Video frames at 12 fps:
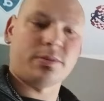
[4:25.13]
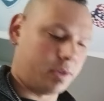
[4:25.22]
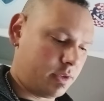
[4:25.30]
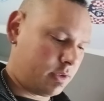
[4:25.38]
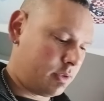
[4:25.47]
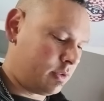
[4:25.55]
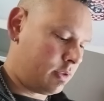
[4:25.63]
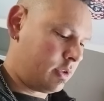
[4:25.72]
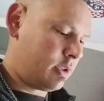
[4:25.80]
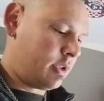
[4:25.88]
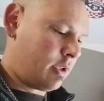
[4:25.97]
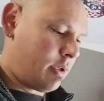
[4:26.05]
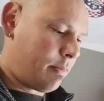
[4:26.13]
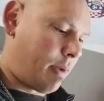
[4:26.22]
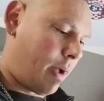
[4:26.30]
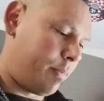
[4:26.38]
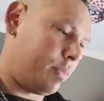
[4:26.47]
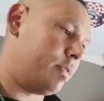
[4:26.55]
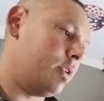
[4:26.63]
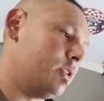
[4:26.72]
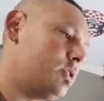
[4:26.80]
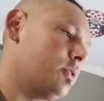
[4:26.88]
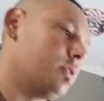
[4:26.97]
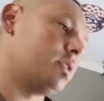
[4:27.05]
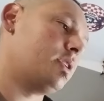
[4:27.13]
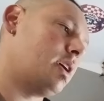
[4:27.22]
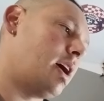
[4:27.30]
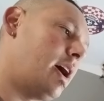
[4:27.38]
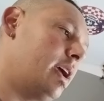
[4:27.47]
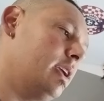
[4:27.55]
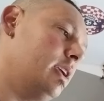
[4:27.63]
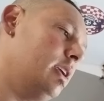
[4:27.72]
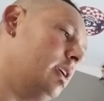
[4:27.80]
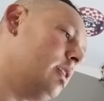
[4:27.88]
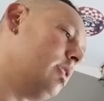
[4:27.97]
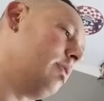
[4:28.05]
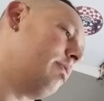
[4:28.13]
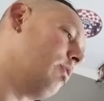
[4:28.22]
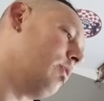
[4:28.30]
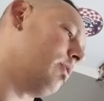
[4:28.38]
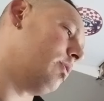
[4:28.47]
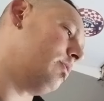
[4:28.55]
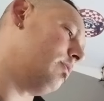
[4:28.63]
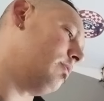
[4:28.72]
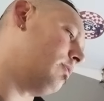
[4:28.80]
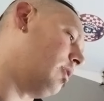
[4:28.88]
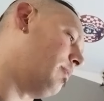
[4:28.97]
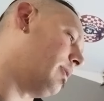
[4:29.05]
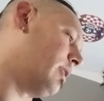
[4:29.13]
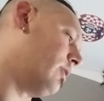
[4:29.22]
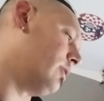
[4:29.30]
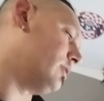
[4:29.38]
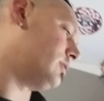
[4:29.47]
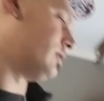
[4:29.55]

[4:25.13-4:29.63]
me. But if you took a 430 megahertz